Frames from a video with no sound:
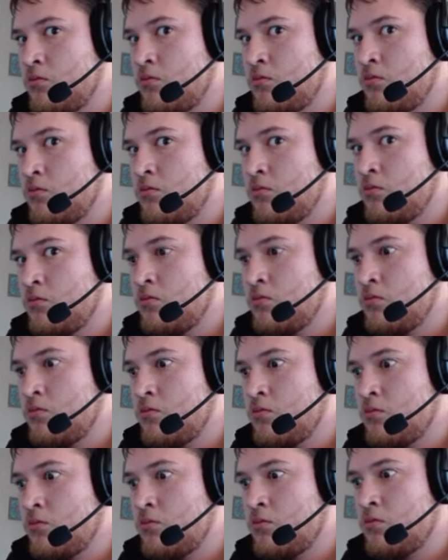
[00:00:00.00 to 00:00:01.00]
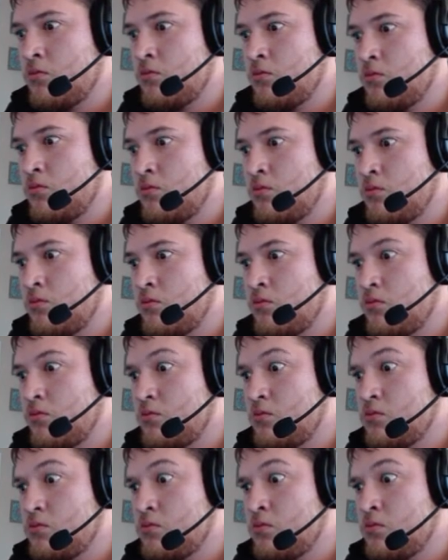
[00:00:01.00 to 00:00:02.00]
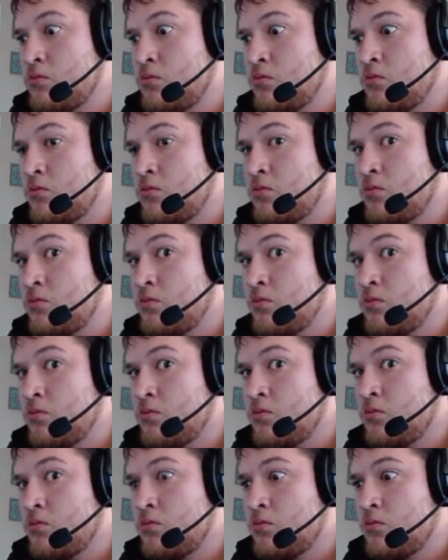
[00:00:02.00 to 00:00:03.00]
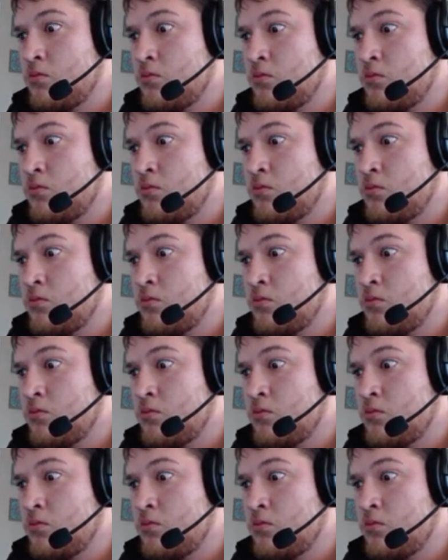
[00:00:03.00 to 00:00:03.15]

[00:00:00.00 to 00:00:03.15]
Nothing is said.